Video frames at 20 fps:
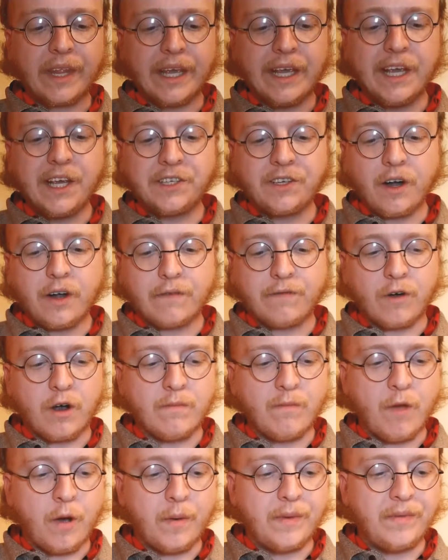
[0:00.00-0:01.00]
He started for
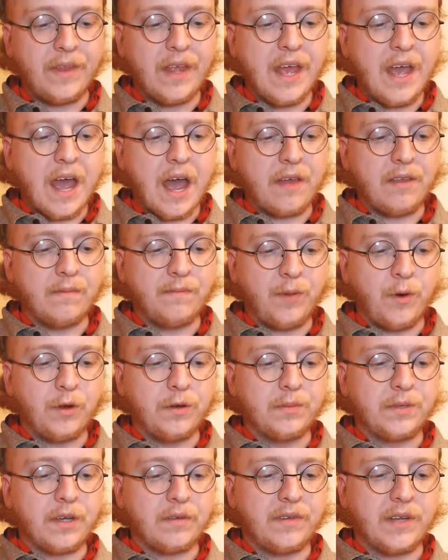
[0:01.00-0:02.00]
a moment, and then
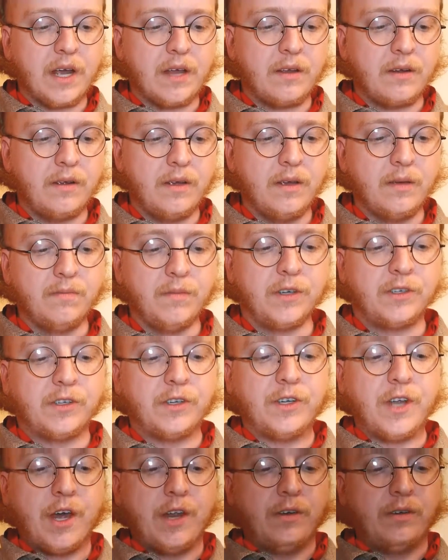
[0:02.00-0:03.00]
pulled himself together.
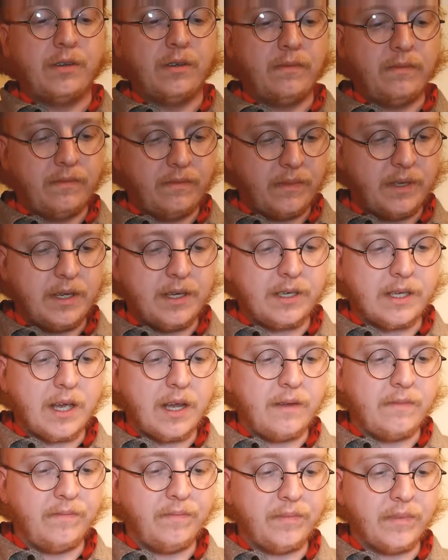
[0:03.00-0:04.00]
Mr. Dent, he
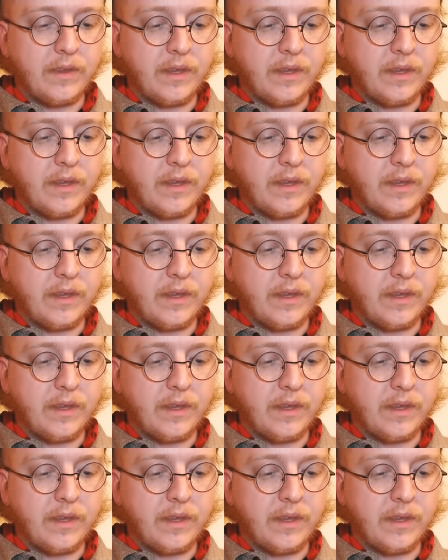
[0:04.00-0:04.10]
said.